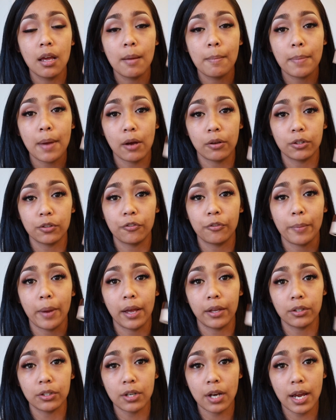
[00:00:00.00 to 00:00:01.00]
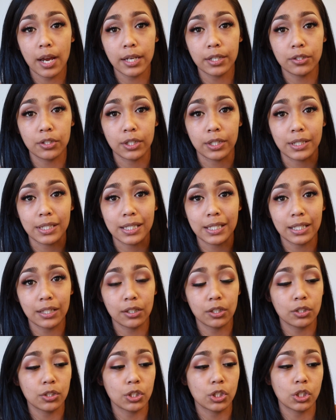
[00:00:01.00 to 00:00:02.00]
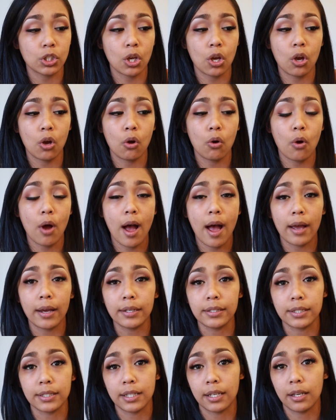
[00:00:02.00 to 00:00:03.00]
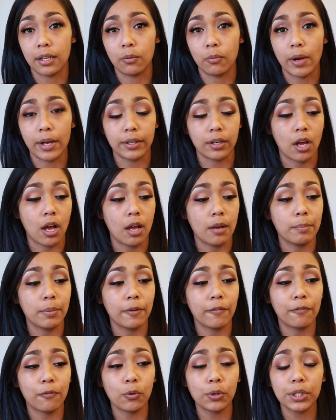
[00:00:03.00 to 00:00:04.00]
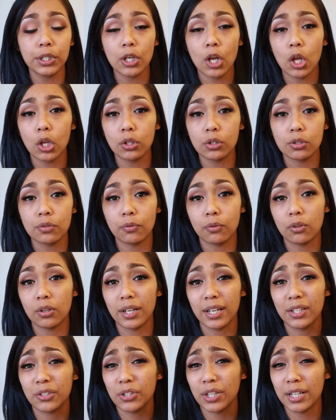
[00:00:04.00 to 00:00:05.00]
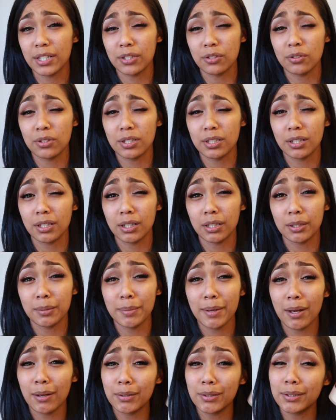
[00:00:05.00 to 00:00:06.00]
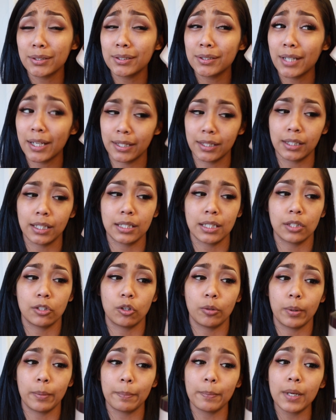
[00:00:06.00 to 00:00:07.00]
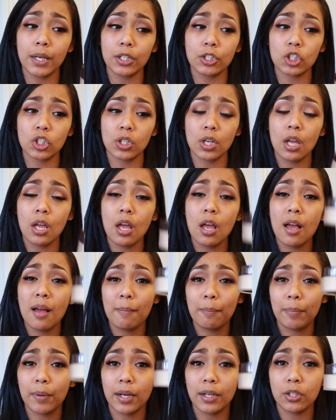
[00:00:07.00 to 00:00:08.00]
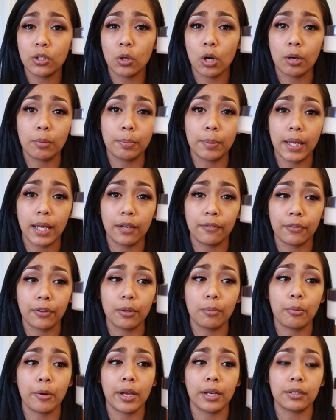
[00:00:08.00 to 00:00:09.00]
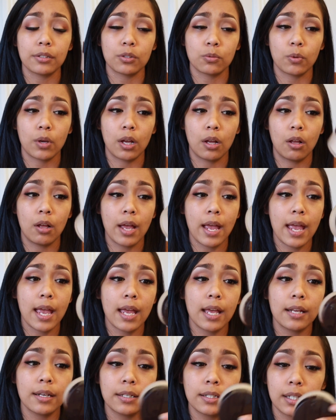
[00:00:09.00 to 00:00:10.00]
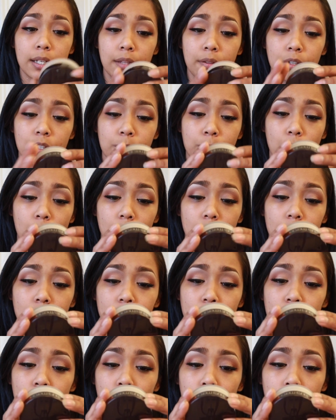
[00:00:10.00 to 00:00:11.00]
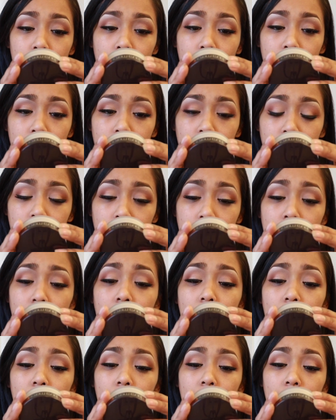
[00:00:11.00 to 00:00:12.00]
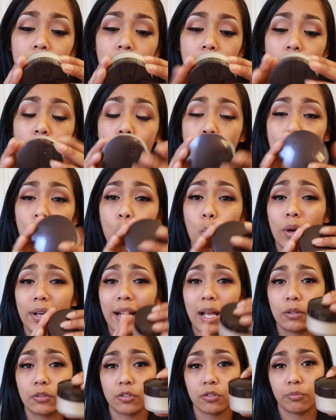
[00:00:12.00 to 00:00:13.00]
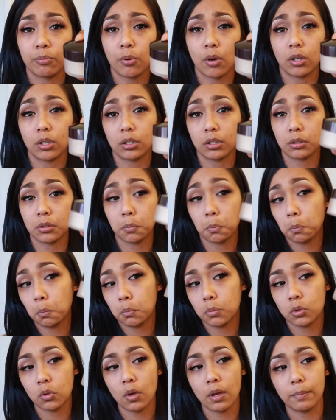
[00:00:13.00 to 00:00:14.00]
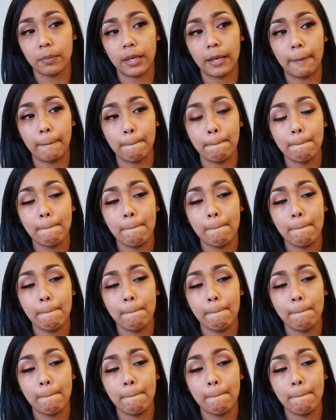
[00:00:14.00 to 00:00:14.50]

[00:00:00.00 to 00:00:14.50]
powder for my under eye to conceal, so I said why not. But $40 for a translucent clear powder, I think that's a little bit much, but you are paying for the brand as well, and in this product you are getting 1 ounce of product. So I mean,